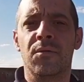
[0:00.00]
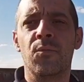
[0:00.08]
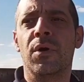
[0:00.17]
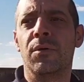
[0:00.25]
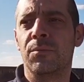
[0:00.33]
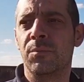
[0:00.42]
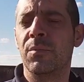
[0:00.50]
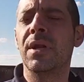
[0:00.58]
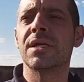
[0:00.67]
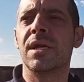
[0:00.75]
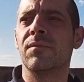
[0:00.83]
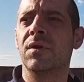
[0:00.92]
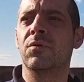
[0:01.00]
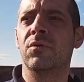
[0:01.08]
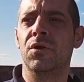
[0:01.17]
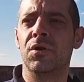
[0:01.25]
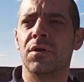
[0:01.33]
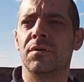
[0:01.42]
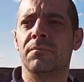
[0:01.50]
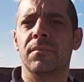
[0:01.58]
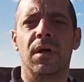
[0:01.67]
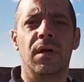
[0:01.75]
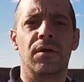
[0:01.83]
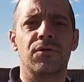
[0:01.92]
Well, let's have a little look
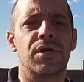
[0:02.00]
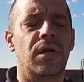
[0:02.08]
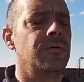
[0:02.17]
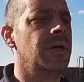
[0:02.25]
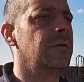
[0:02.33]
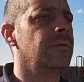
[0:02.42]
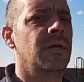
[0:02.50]
and I'll show you.